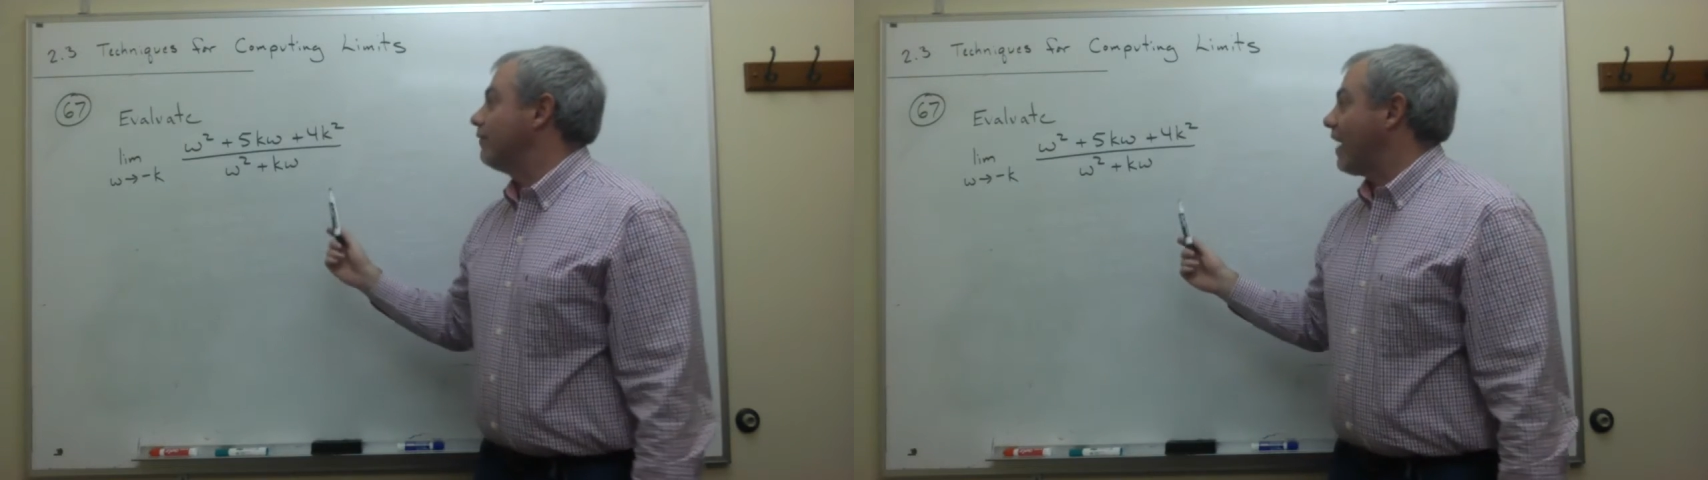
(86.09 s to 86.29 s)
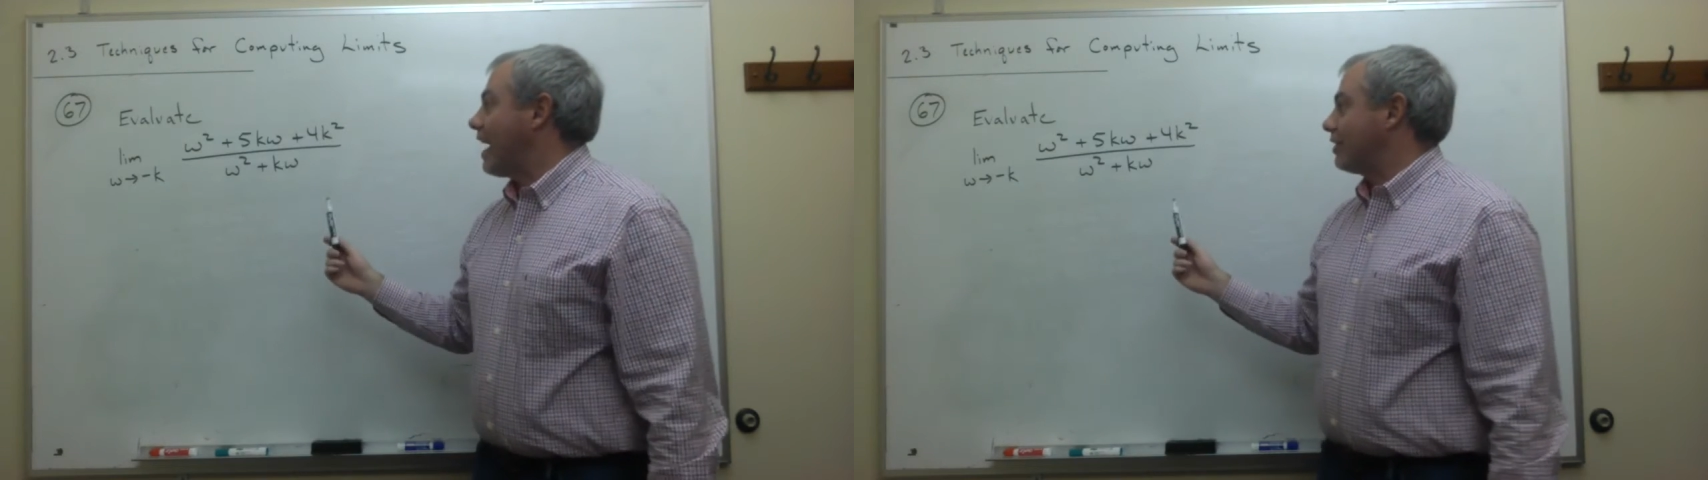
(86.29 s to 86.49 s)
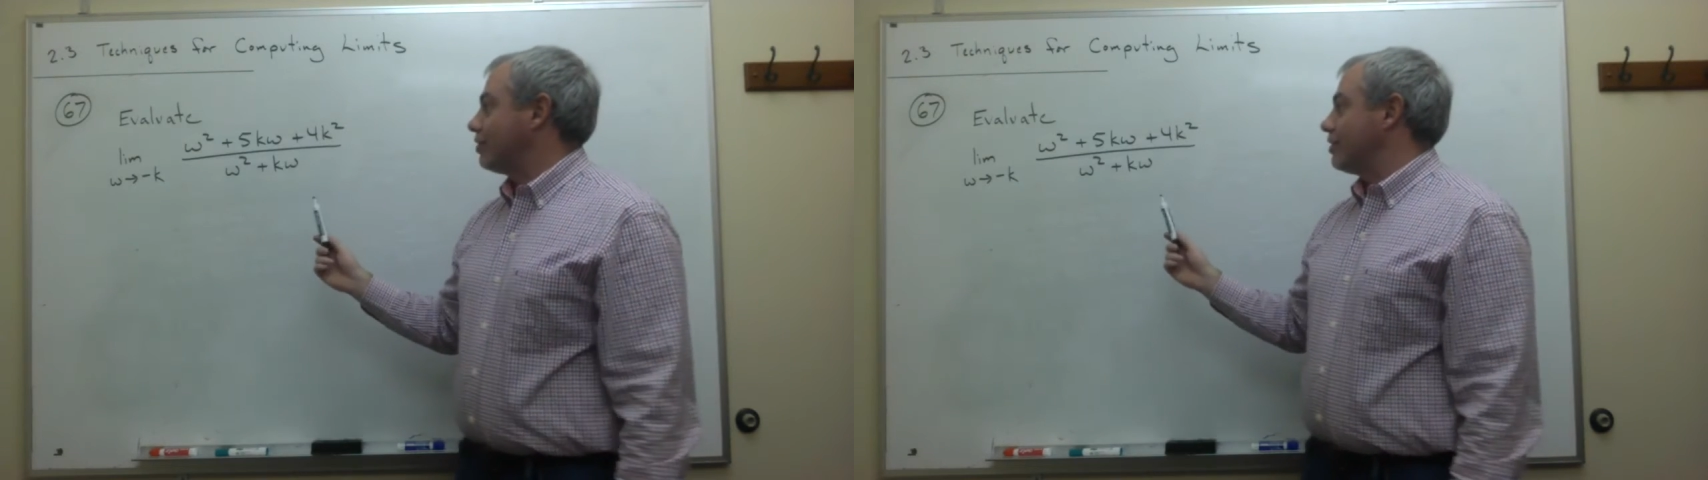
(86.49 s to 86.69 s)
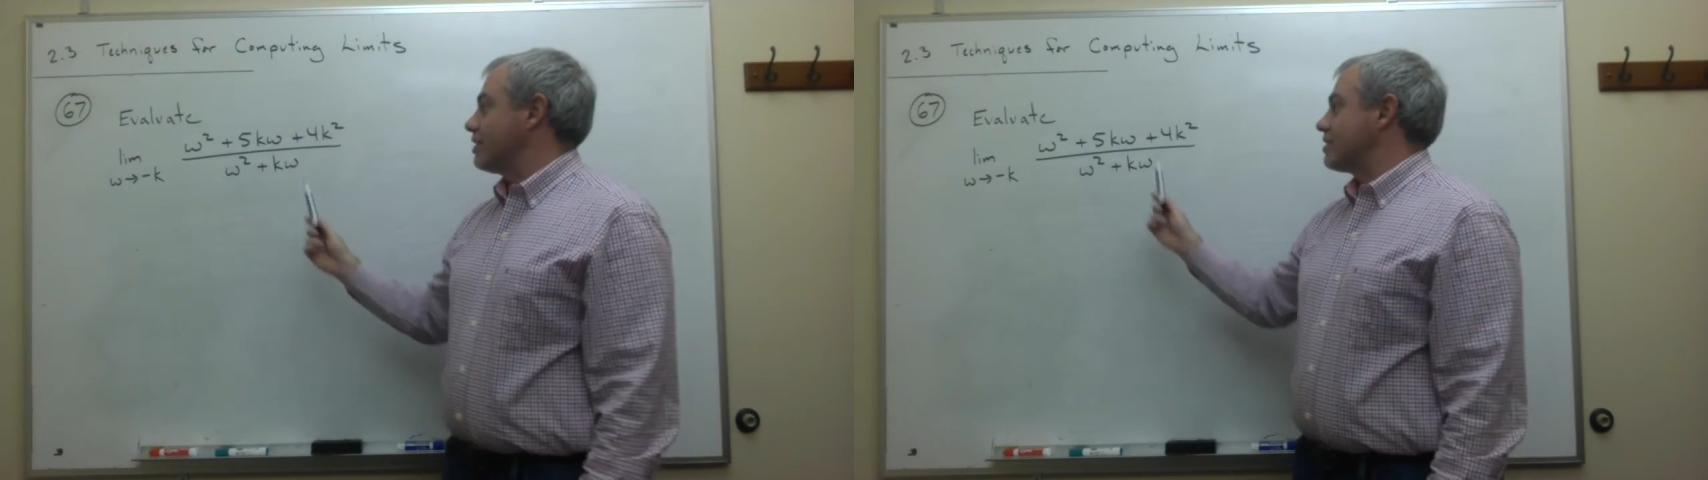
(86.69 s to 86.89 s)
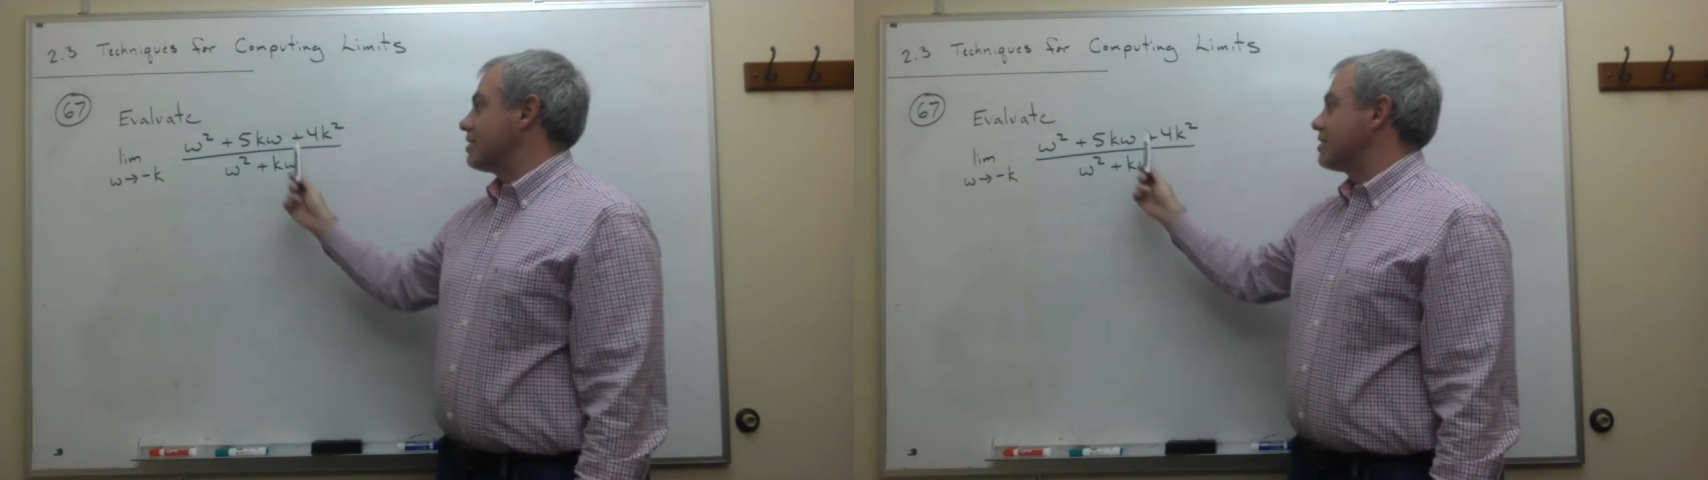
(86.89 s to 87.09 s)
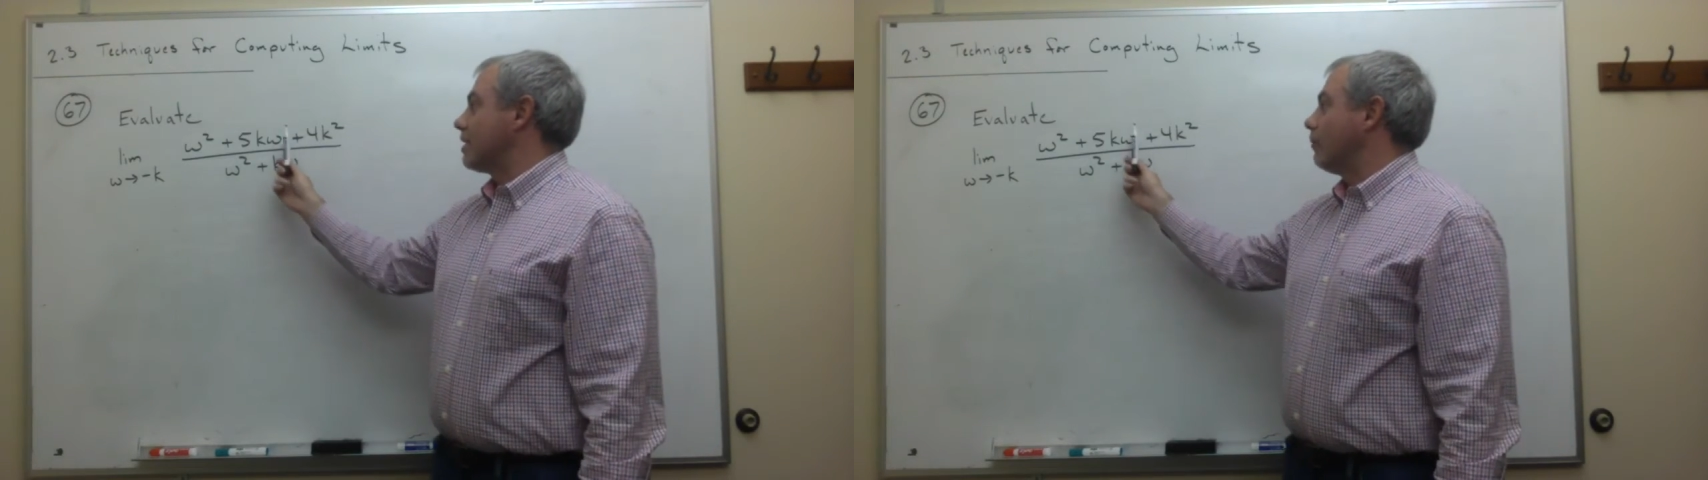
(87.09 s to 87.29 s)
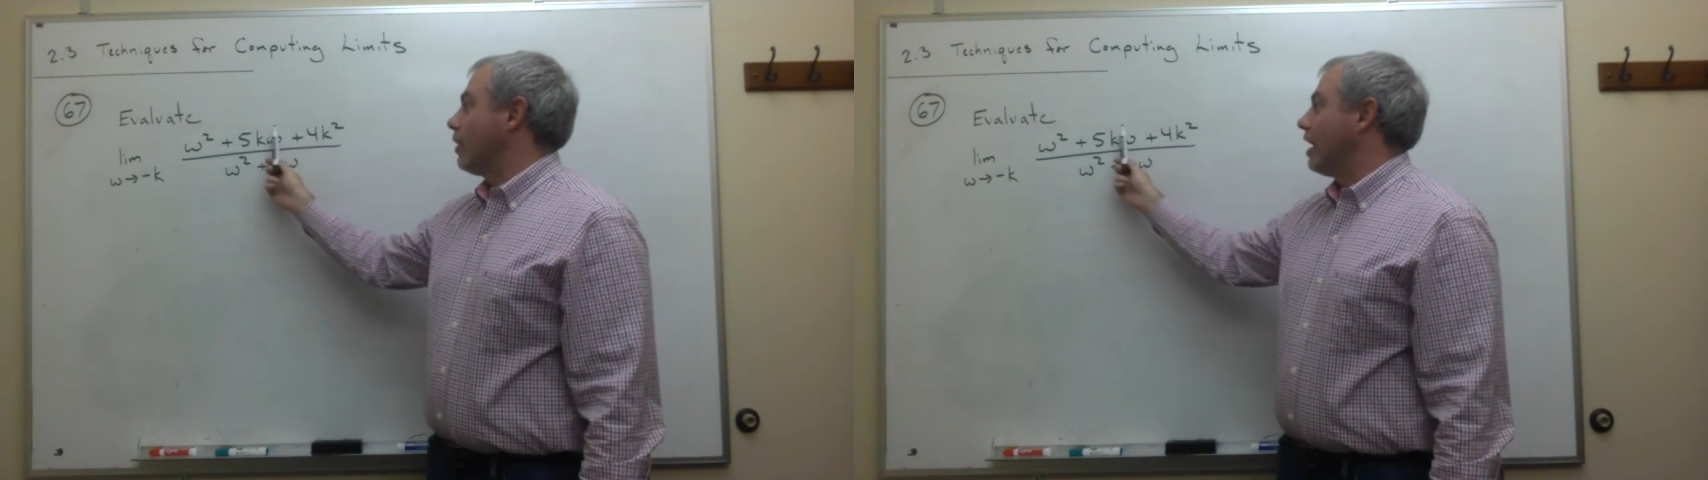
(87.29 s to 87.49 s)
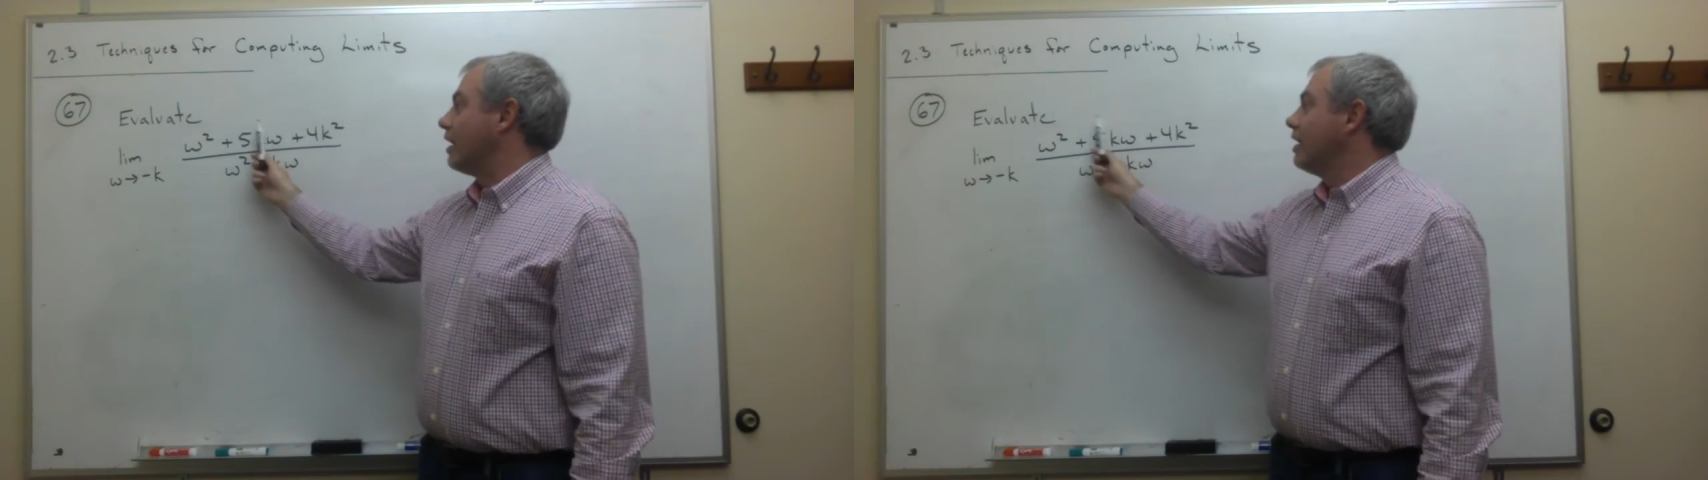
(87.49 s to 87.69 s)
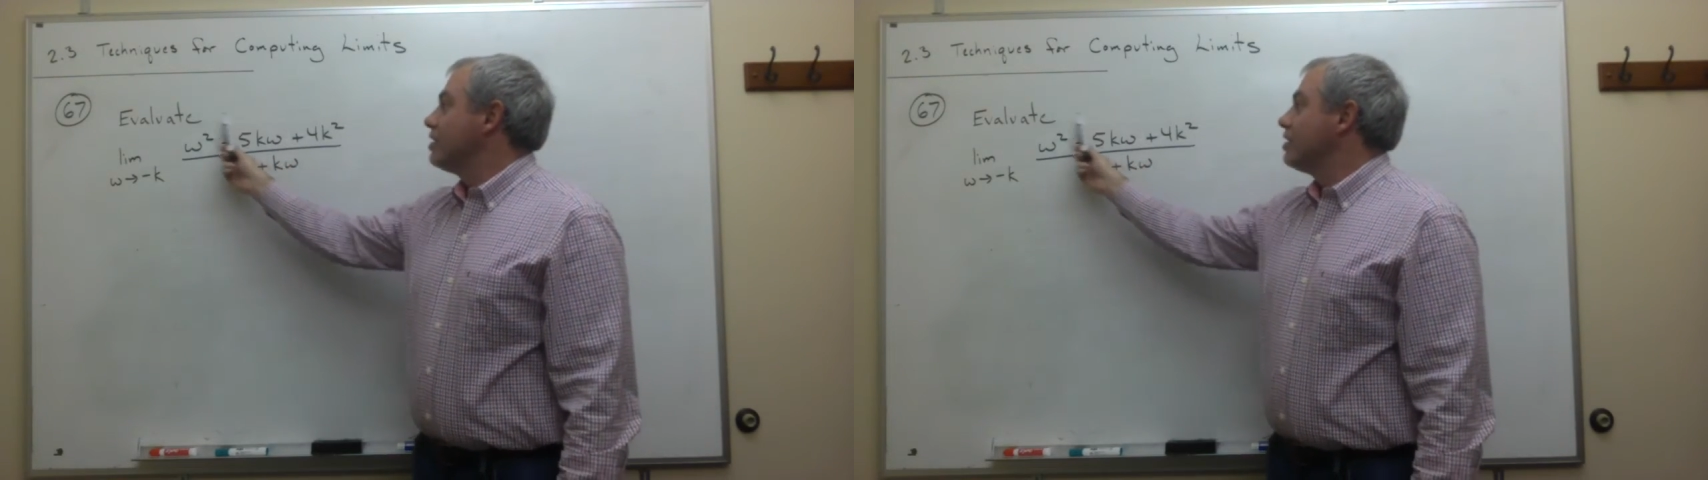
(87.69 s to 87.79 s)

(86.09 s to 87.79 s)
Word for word: factor this in some way,